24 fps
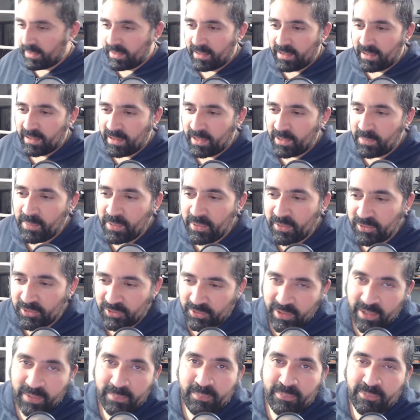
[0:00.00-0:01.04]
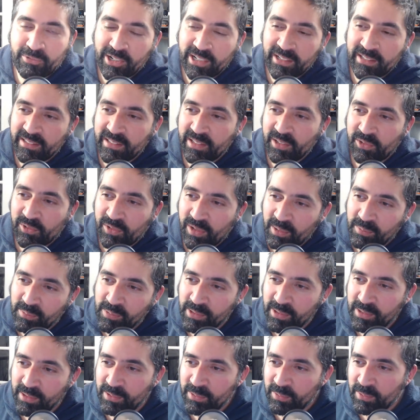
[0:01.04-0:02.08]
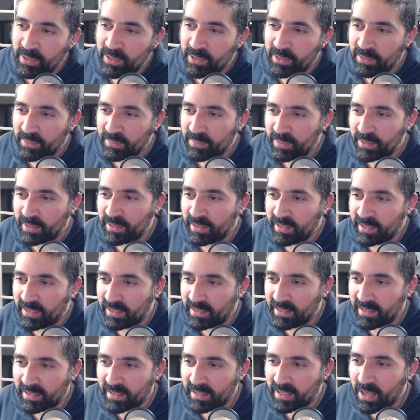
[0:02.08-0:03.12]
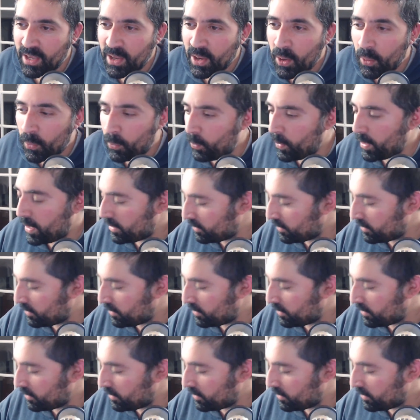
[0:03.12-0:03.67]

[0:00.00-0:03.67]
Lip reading: I had a bit of printer trouble as well, but yeah. Where